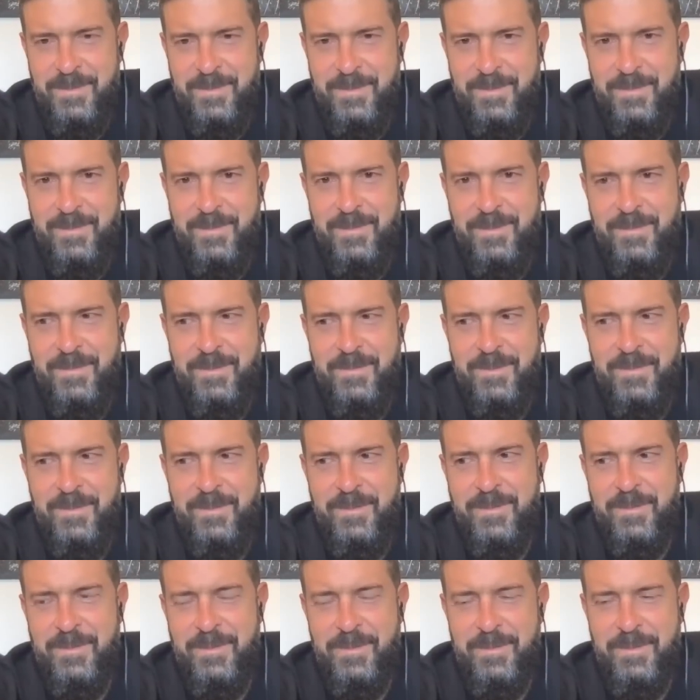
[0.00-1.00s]

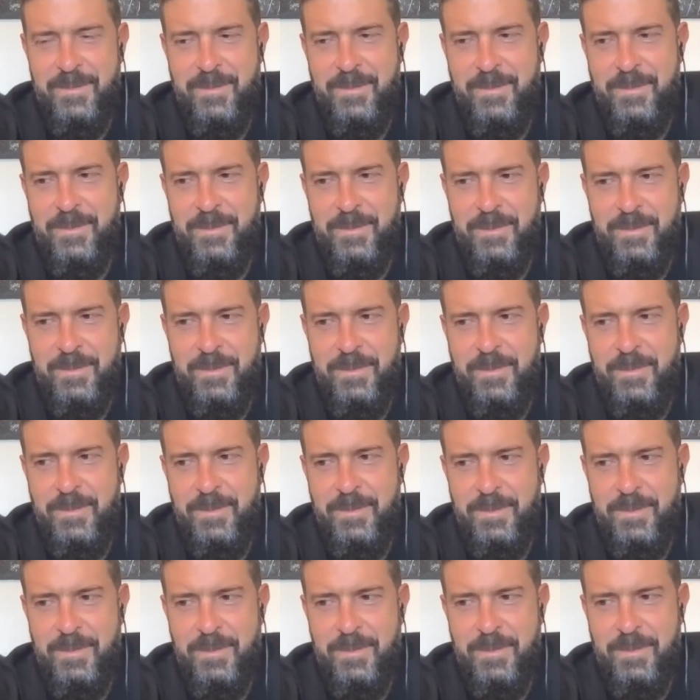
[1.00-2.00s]

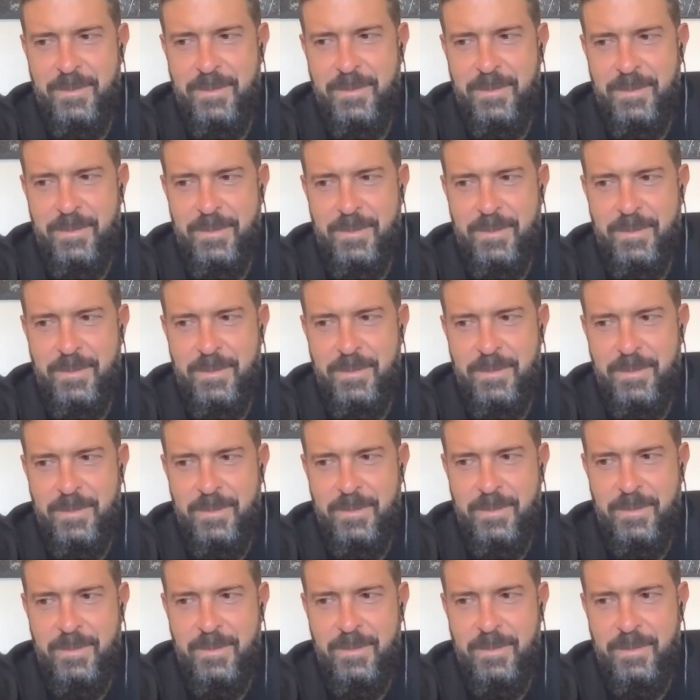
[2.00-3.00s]

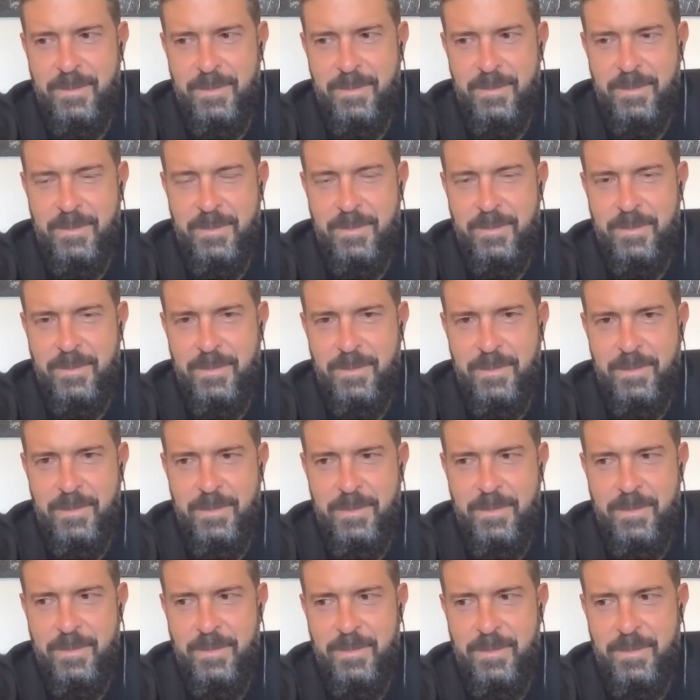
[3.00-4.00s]

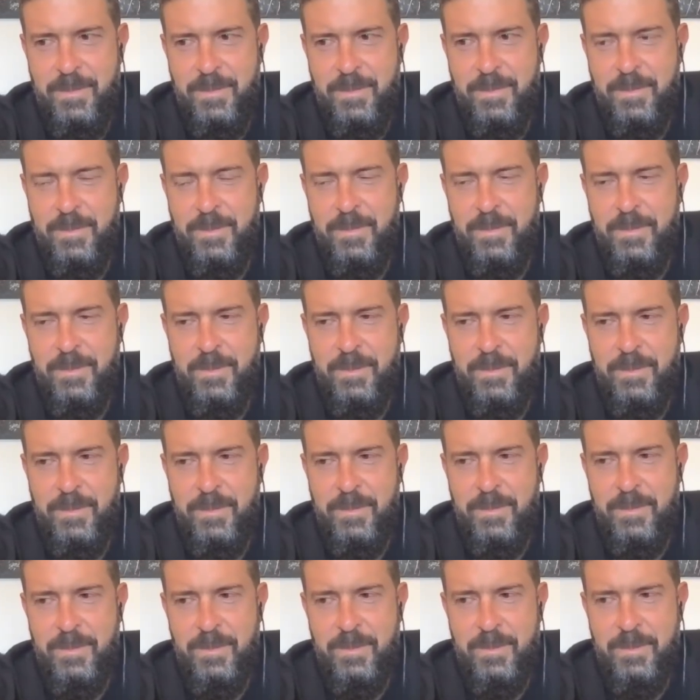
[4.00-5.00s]

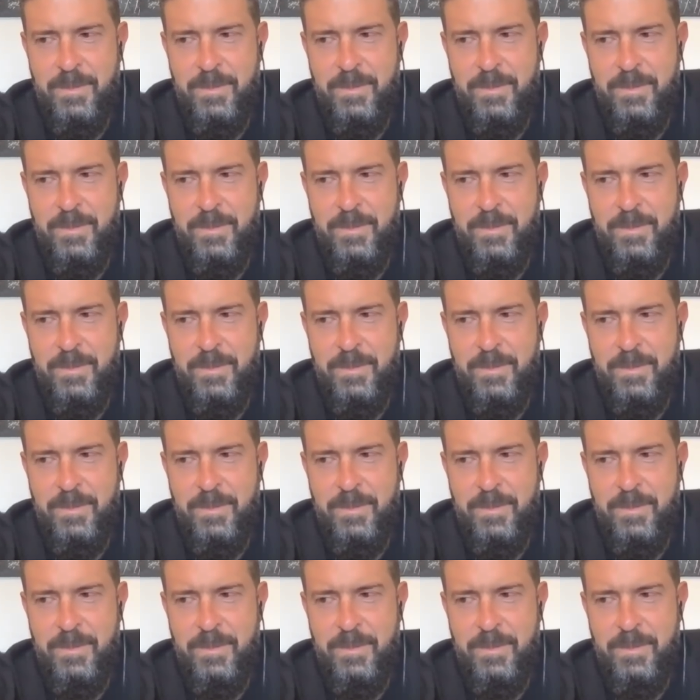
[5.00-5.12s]
(not speaking)